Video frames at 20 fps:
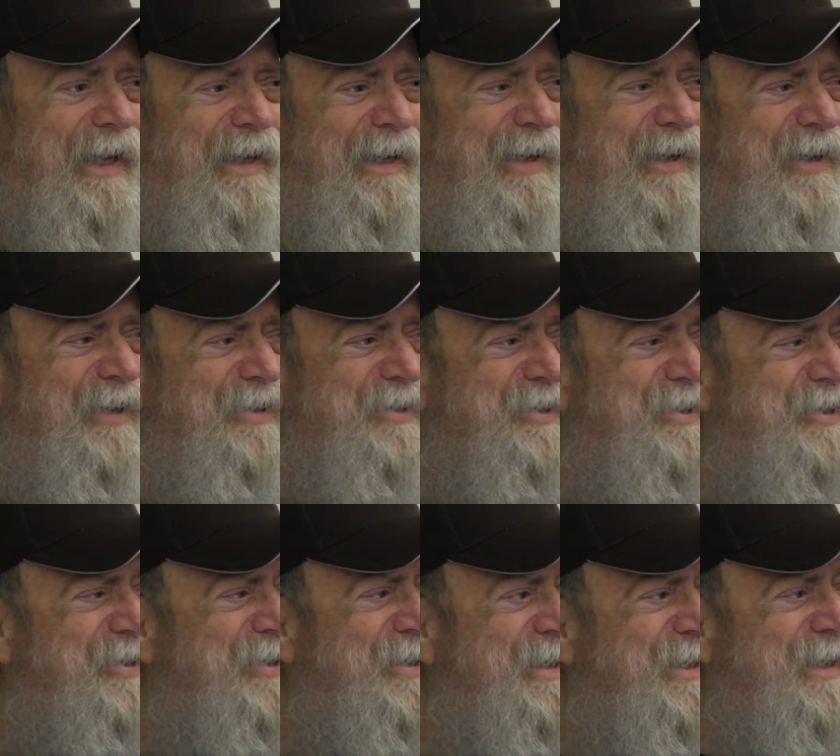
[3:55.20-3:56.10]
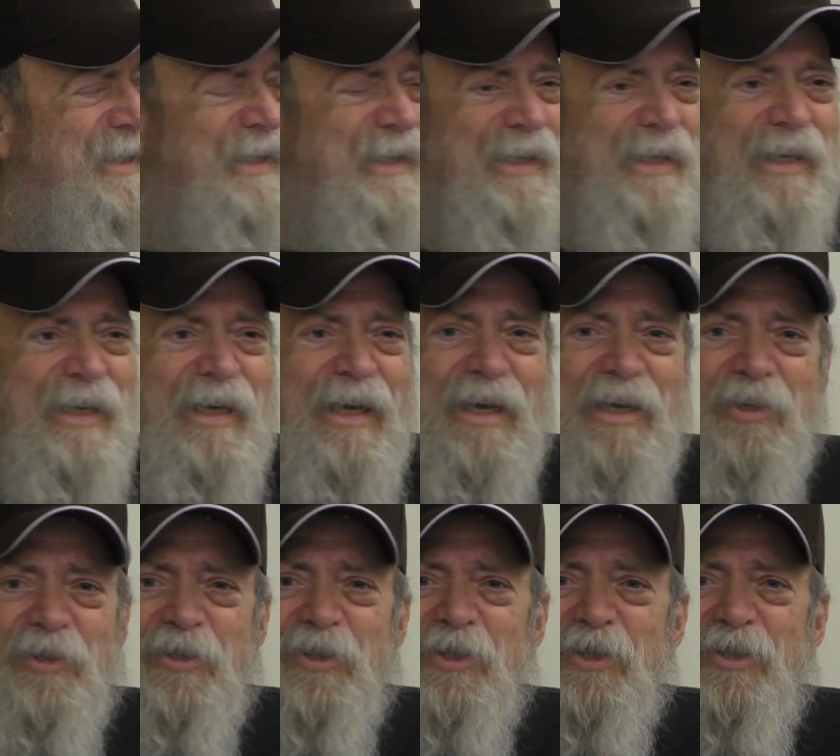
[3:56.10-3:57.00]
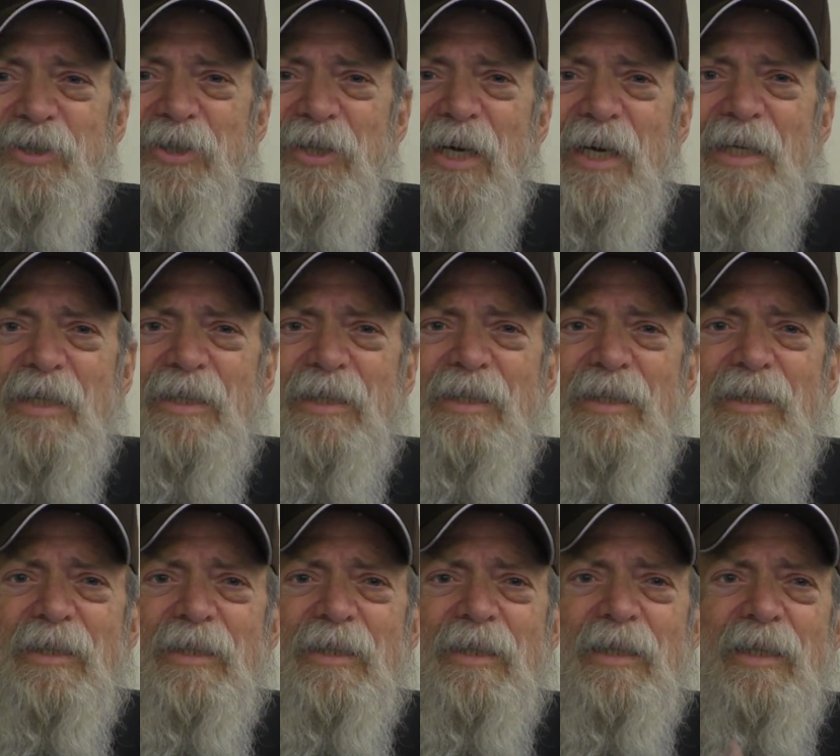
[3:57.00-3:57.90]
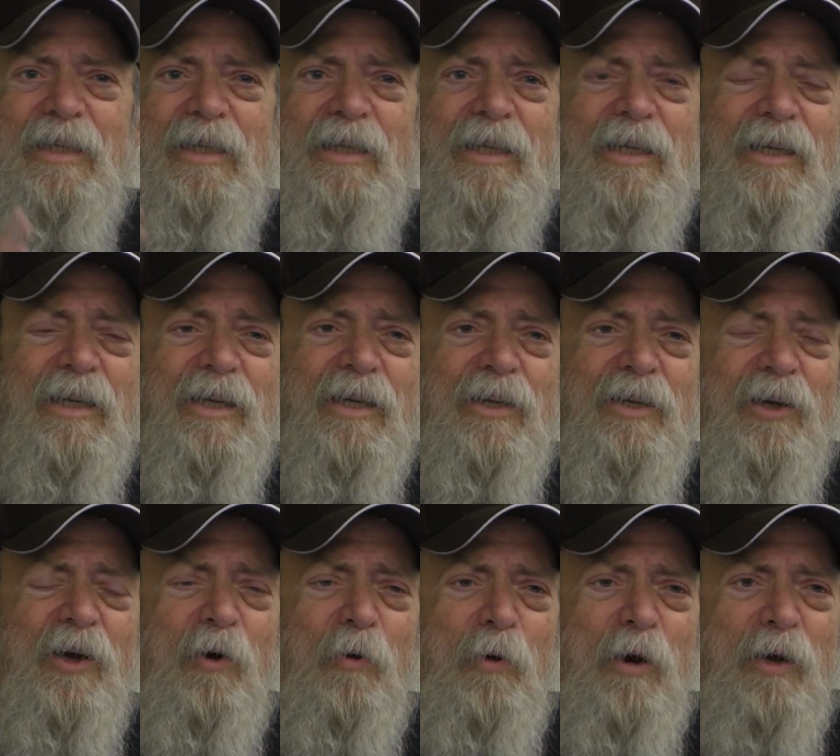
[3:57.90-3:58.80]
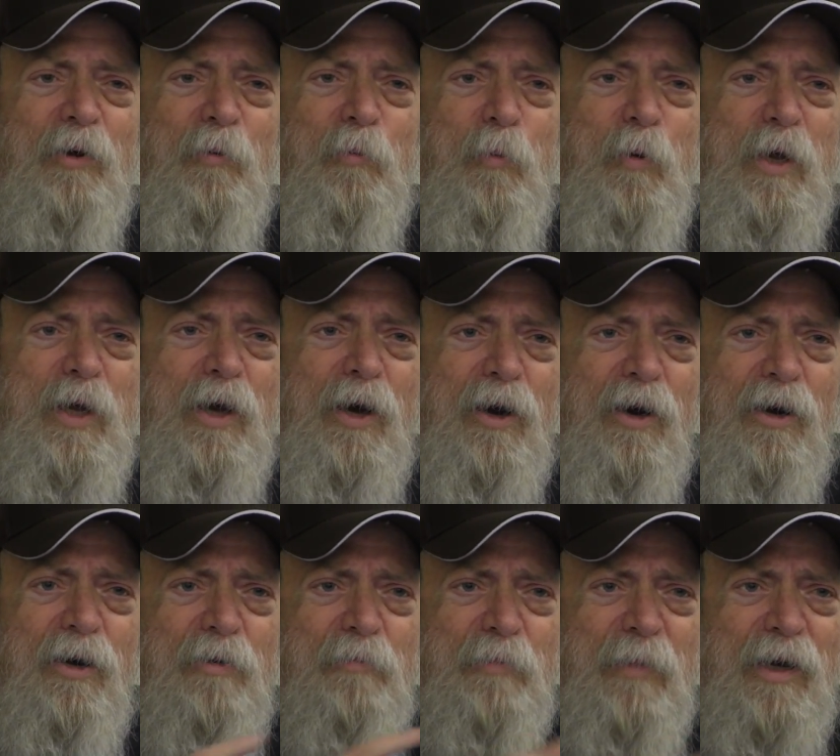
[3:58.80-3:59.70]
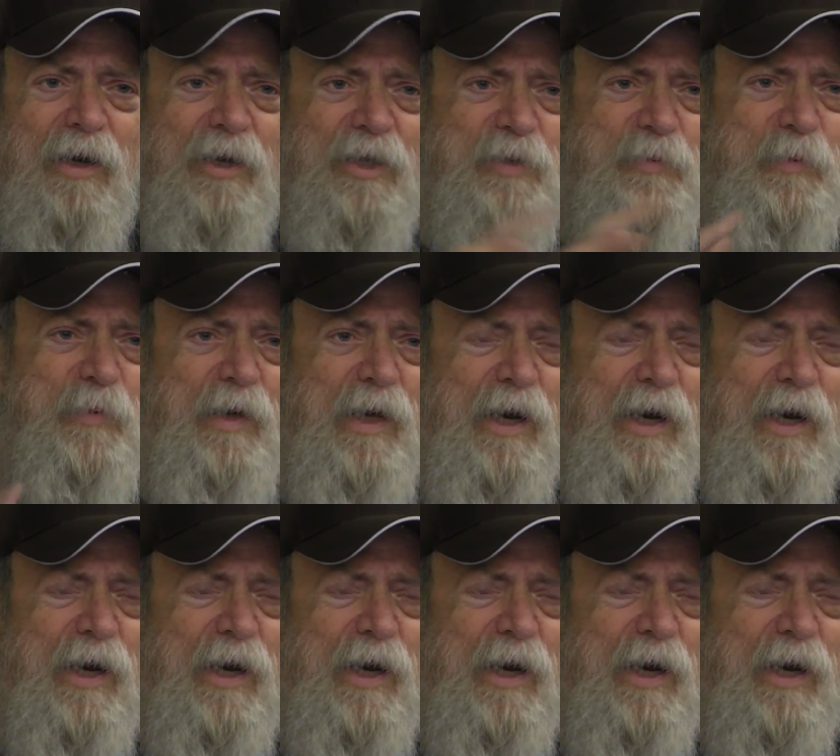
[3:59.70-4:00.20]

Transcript: at us, and she said, you know what, we are, my husband and